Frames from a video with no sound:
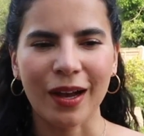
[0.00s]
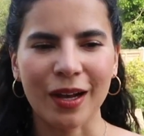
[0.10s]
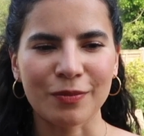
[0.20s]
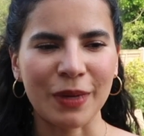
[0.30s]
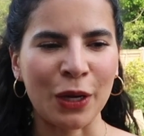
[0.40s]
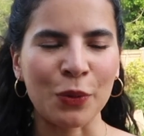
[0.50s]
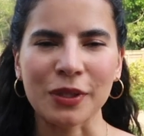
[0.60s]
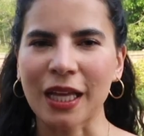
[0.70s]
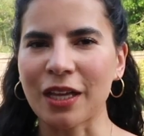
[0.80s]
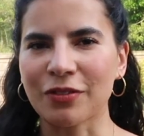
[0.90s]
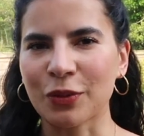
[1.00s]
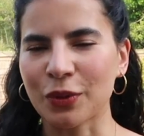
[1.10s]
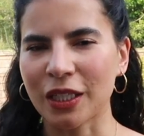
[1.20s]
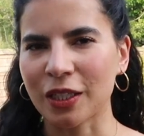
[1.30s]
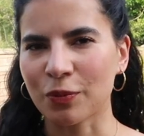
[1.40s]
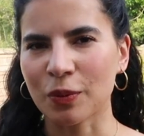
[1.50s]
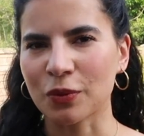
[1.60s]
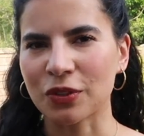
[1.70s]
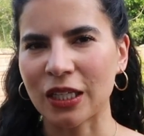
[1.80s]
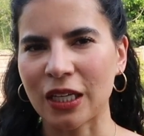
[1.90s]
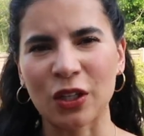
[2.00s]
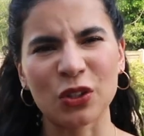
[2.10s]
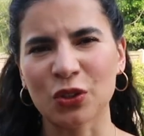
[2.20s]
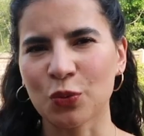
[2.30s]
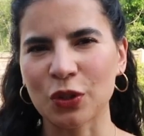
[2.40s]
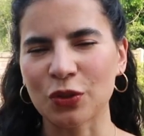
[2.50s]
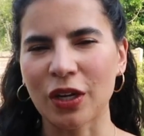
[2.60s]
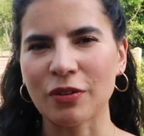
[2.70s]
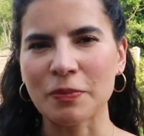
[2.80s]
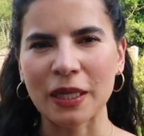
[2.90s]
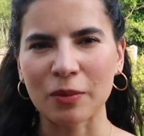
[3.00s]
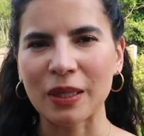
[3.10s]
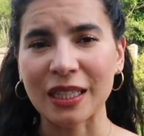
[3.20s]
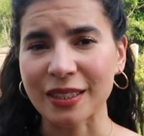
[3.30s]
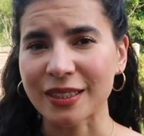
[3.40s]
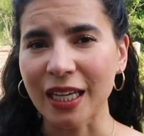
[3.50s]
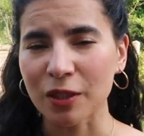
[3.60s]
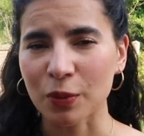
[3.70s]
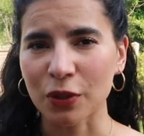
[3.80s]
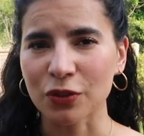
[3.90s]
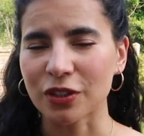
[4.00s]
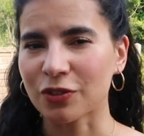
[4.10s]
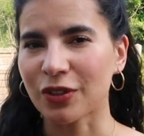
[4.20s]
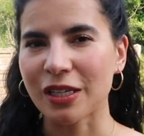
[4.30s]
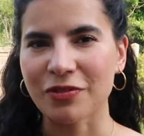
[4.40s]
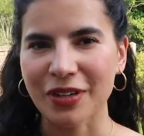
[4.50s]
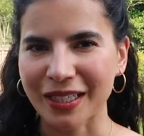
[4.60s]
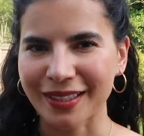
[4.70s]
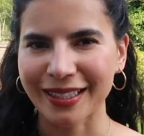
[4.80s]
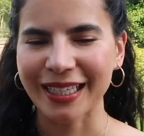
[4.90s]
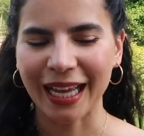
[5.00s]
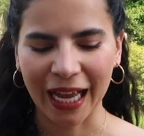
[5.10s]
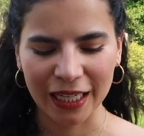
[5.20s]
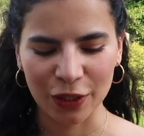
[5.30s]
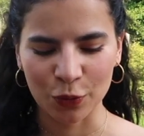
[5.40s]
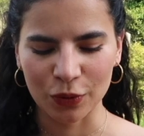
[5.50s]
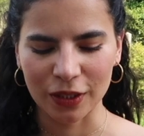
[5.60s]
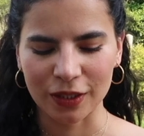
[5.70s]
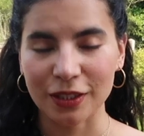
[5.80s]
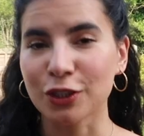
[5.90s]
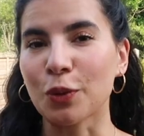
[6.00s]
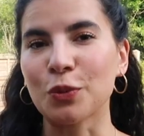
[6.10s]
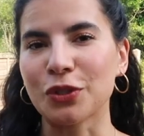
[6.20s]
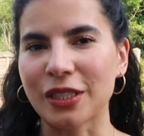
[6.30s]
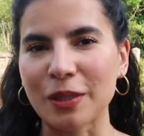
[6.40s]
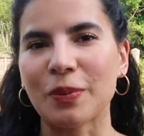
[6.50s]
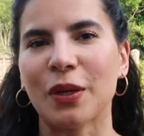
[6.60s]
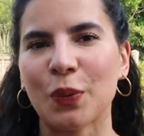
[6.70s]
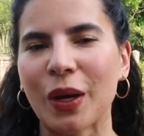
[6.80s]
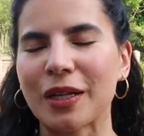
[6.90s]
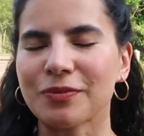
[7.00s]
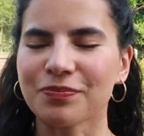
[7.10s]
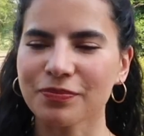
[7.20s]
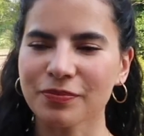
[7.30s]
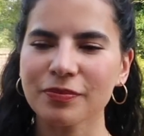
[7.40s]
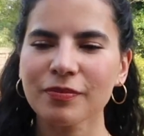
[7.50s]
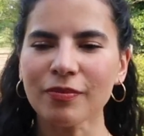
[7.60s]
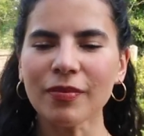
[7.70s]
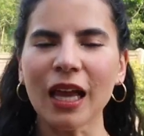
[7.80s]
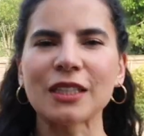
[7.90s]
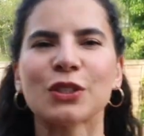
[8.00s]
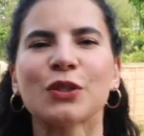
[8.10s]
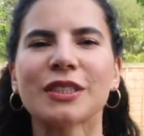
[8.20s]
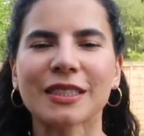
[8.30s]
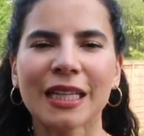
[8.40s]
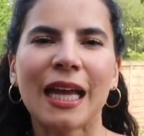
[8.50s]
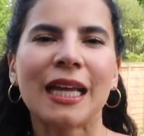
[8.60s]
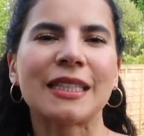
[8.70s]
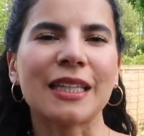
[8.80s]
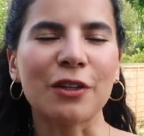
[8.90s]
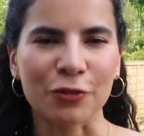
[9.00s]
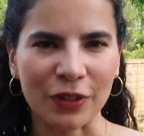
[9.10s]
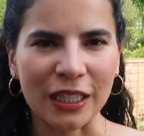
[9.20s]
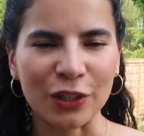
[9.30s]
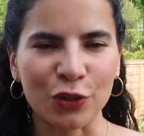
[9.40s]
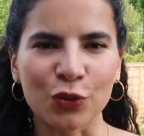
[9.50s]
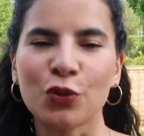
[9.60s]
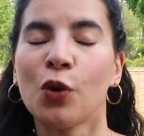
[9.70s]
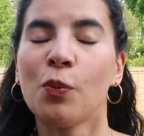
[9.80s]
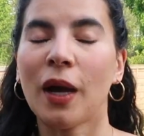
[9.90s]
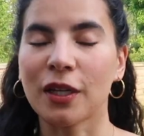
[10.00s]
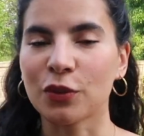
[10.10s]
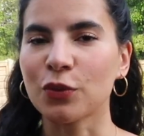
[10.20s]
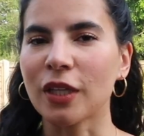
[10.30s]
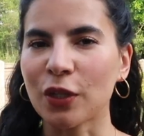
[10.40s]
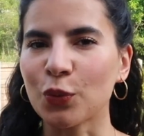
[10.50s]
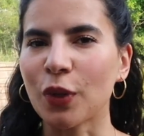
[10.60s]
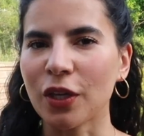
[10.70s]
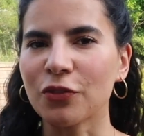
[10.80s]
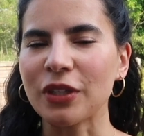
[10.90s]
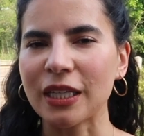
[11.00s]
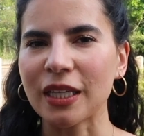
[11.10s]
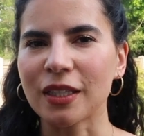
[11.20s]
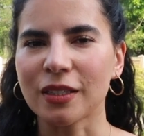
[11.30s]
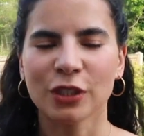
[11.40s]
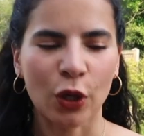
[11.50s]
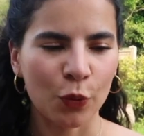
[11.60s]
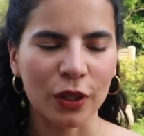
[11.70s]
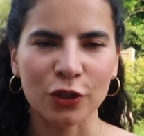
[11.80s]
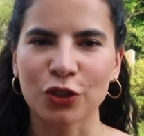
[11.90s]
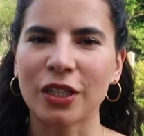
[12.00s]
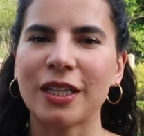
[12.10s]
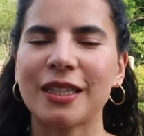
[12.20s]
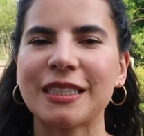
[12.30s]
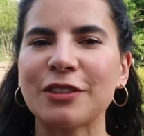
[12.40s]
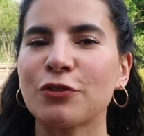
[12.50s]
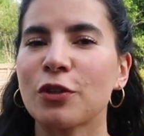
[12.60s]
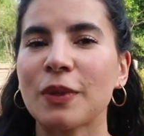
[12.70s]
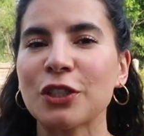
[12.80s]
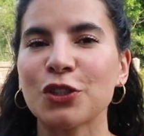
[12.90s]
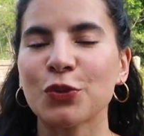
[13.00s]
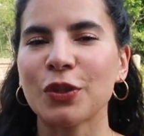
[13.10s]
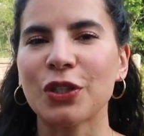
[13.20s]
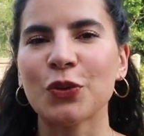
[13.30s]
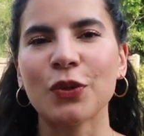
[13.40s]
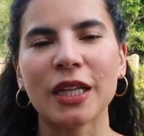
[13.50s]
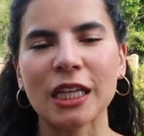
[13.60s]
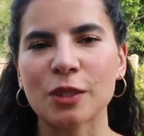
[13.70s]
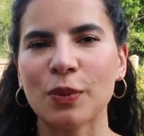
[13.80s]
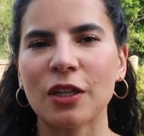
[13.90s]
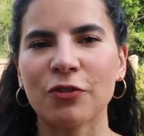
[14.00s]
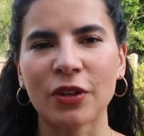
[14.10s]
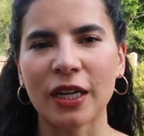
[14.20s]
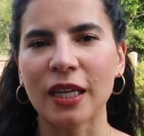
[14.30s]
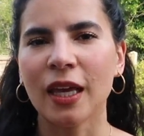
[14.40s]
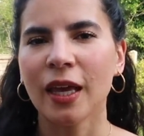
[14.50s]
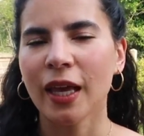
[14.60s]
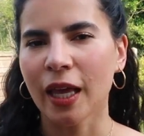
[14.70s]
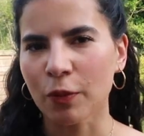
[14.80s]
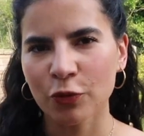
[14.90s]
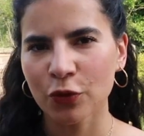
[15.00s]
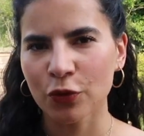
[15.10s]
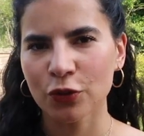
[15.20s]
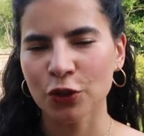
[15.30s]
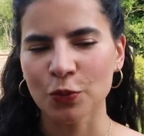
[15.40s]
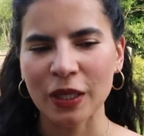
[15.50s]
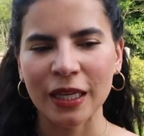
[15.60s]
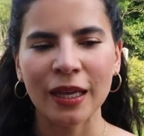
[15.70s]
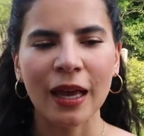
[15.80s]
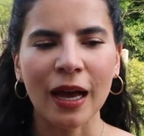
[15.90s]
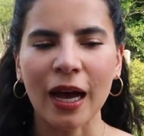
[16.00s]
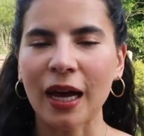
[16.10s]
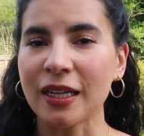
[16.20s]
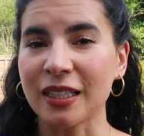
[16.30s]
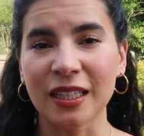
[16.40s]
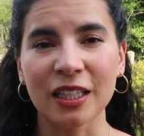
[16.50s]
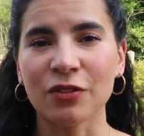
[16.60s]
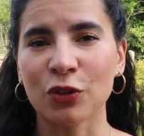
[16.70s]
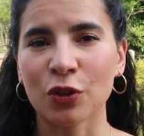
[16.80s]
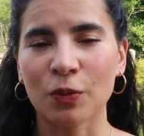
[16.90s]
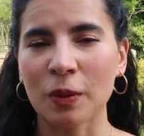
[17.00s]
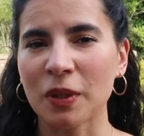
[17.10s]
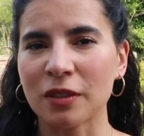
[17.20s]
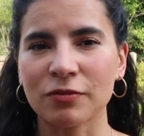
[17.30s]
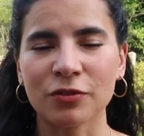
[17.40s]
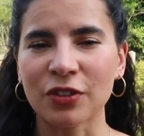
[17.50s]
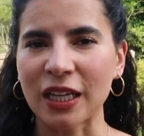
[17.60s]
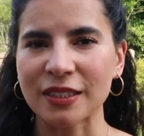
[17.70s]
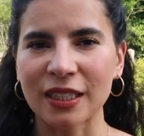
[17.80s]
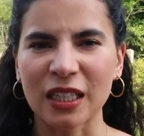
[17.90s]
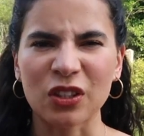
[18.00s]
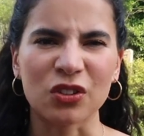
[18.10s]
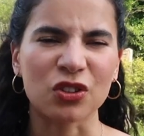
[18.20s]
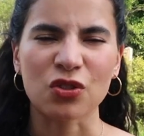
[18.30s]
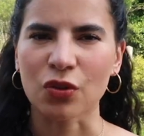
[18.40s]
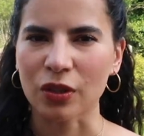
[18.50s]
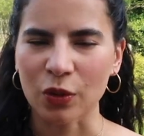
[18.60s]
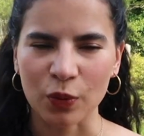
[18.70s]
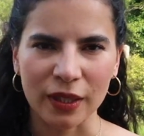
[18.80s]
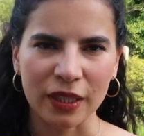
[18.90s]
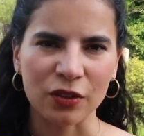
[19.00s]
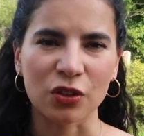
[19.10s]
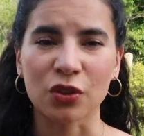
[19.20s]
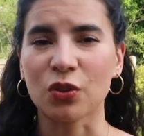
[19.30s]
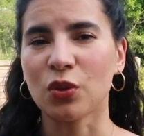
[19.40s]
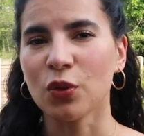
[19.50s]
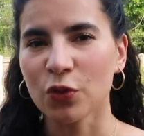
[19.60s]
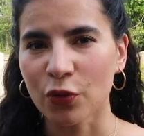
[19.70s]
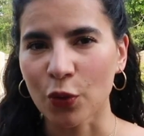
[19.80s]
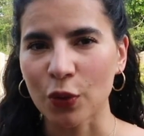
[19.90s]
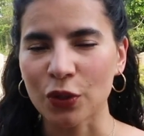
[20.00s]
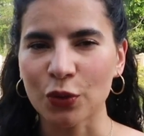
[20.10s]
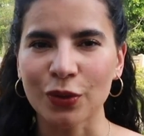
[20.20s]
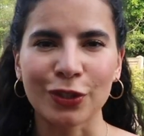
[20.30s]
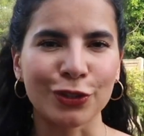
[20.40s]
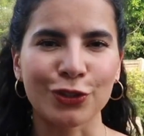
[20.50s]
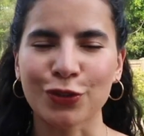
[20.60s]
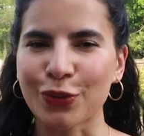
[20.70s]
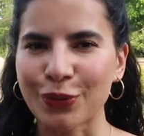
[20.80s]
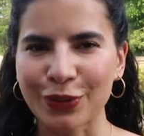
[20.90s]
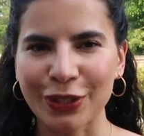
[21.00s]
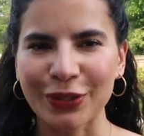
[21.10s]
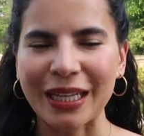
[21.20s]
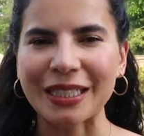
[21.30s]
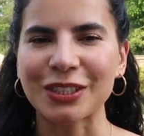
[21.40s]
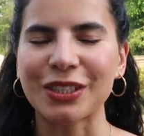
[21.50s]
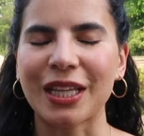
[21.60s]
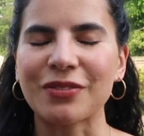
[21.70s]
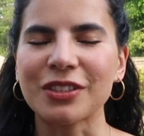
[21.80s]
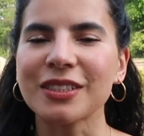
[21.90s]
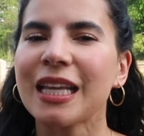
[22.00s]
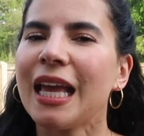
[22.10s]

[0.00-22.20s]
um, my whole life i would hear people saying oh you don't want to have a big meal at night because it's very fattening and it will stop you sleeping well and so it's it's kind of funny to go back to that way of eating so i wanted to share this information with you it has been very helpful to me and i think if you're maybe fasting you're struggling with it or you don't look forward to it you struggle with your energy levels